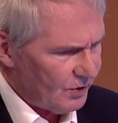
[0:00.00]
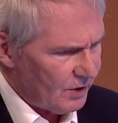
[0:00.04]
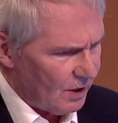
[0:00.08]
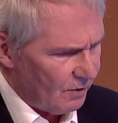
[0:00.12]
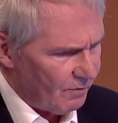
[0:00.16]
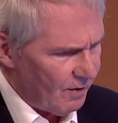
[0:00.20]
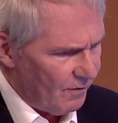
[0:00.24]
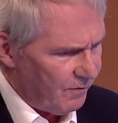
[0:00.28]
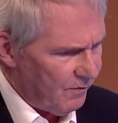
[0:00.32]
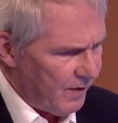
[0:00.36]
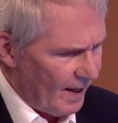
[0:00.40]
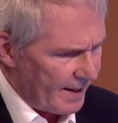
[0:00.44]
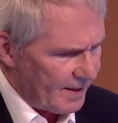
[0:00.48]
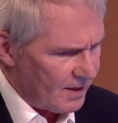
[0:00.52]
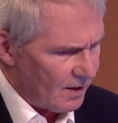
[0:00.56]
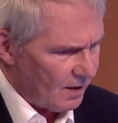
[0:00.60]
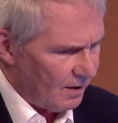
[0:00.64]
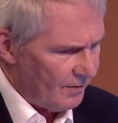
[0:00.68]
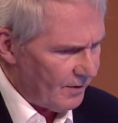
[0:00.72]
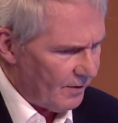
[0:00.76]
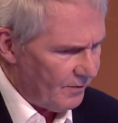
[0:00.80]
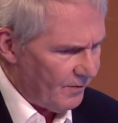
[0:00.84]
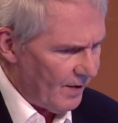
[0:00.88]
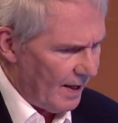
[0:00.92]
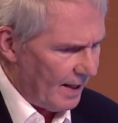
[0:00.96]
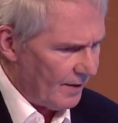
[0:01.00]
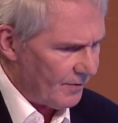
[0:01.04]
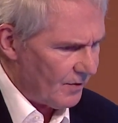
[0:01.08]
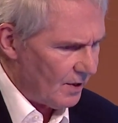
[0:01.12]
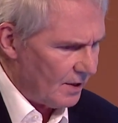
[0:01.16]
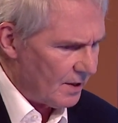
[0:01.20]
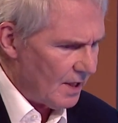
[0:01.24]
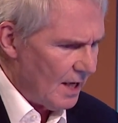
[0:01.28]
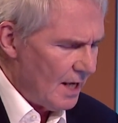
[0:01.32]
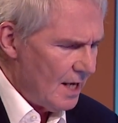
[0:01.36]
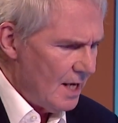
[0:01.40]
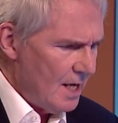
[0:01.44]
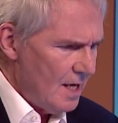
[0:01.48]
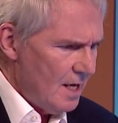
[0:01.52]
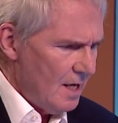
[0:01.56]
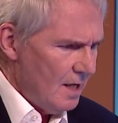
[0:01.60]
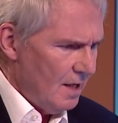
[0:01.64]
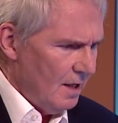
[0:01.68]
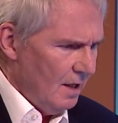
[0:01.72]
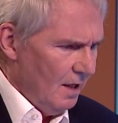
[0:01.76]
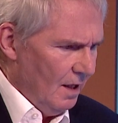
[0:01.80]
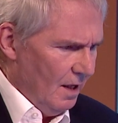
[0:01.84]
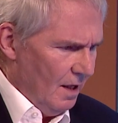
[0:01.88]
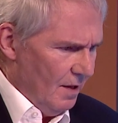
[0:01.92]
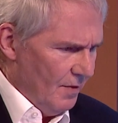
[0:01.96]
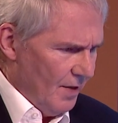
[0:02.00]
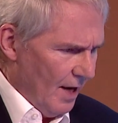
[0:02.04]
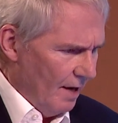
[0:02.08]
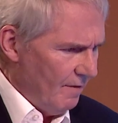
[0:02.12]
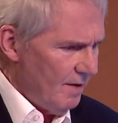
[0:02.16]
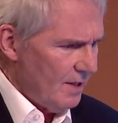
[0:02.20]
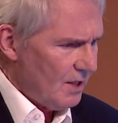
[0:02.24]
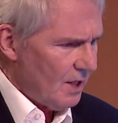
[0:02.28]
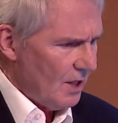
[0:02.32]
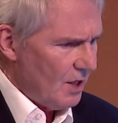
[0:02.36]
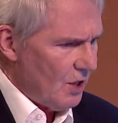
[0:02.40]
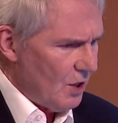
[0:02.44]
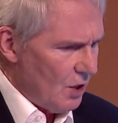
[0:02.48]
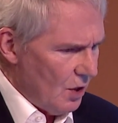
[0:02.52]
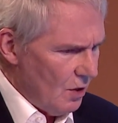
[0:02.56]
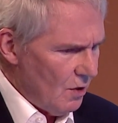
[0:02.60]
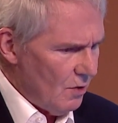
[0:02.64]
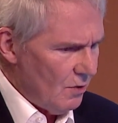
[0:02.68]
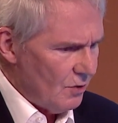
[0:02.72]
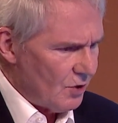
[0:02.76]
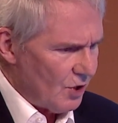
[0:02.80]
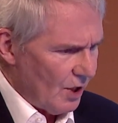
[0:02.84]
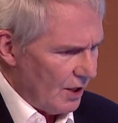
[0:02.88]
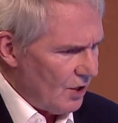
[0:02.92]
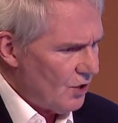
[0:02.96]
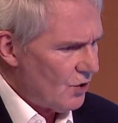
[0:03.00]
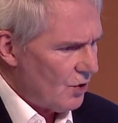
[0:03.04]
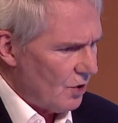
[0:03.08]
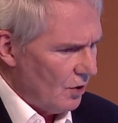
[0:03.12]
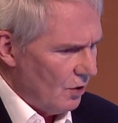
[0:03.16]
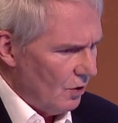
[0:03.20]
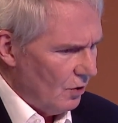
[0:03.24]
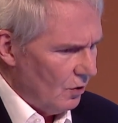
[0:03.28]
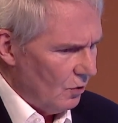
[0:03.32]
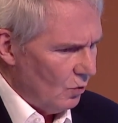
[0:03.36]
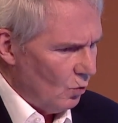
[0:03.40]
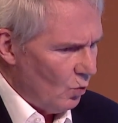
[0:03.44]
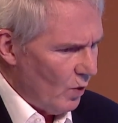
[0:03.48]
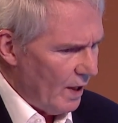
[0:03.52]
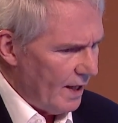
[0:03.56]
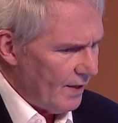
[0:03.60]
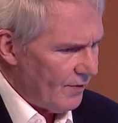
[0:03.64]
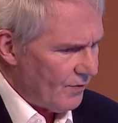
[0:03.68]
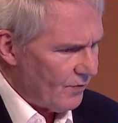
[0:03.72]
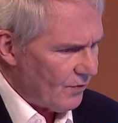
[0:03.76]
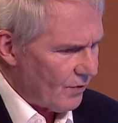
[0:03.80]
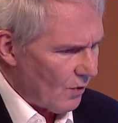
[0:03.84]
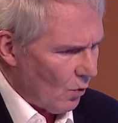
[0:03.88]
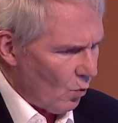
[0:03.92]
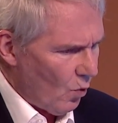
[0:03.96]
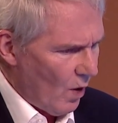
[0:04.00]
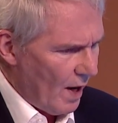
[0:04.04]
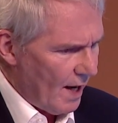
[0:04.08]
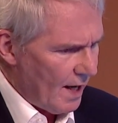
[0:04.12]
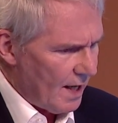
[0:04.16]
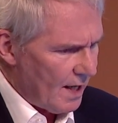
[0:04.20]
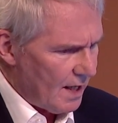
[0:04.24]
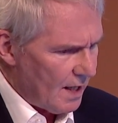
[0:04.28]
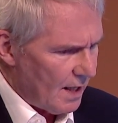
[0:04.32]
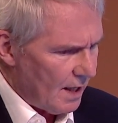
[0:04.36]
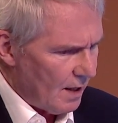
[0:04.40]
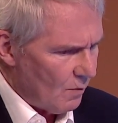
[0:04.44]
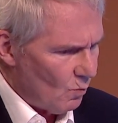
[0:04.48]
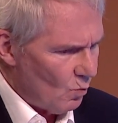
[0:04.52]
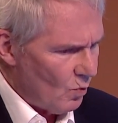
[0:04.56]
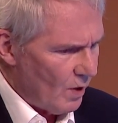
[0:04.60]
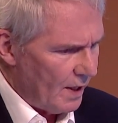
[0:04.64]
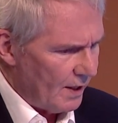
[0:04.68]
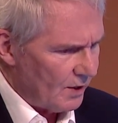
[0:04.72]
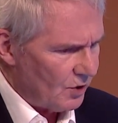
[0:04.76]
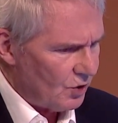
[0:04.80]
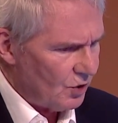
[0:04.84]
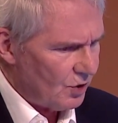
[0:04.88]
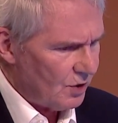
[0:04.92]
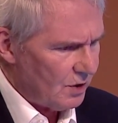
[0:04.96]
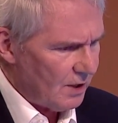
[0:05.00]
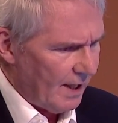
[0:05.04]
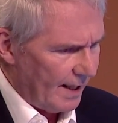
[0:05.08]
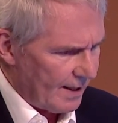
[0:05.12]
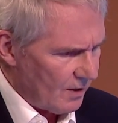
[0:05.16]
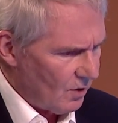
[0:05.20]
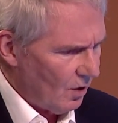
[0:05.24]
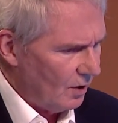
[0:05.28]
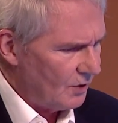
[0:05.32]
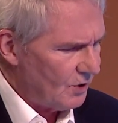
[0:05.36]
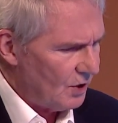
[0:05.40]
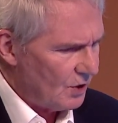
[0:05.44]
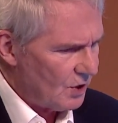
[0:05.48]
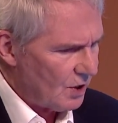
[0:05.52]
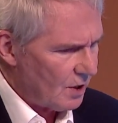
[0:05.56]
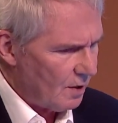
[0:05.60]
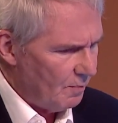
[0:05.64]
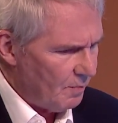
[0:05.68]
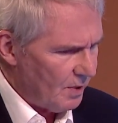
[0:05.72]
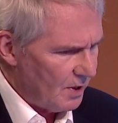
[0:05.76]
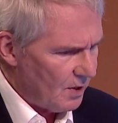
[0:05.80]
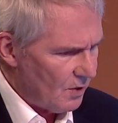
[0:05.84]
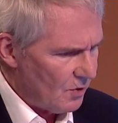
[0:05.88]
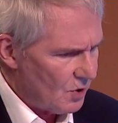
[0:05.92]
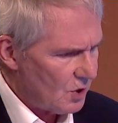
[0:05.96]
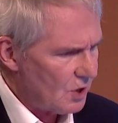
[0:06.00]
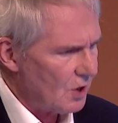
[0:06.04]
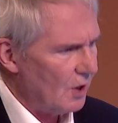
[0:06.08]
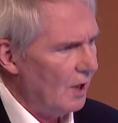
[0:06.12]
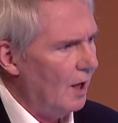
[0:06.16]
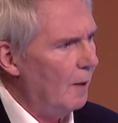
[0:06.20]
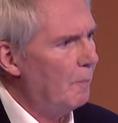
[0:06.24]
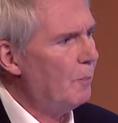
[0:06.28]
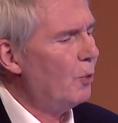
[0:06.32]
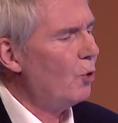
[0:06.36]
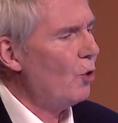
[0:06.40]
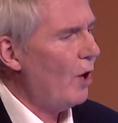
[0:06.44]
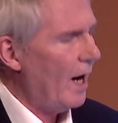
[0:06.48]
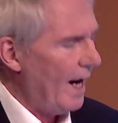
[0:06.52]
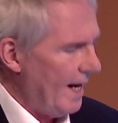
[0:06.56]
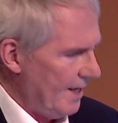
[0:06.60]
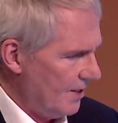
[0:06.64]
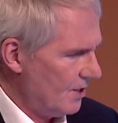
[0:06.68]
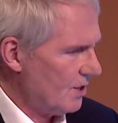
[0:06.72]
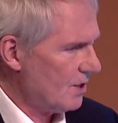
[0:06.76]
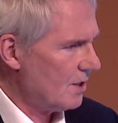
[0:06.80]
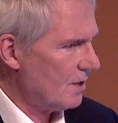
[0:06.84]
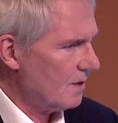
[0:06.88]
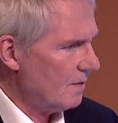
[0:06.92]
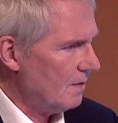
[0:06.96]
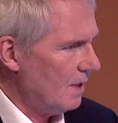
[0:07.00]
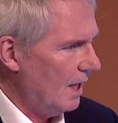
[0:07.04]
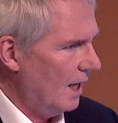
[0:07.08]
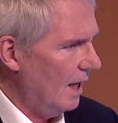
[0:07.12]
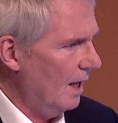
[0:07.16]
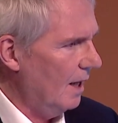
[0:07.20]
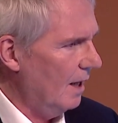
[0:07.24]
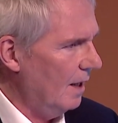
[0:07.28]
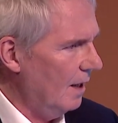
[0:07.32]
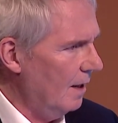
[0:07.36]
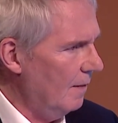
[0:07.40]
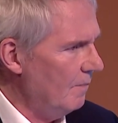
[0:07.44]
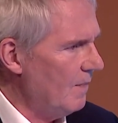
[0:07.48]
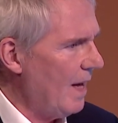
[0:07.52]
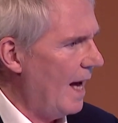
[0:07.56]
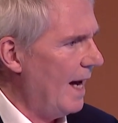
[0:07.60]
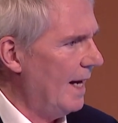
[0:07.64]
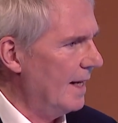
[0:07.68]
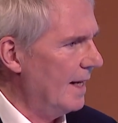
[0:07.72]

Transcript: reflecting on the fact that there is a huge issue with the way in which technologies can be used to oppress and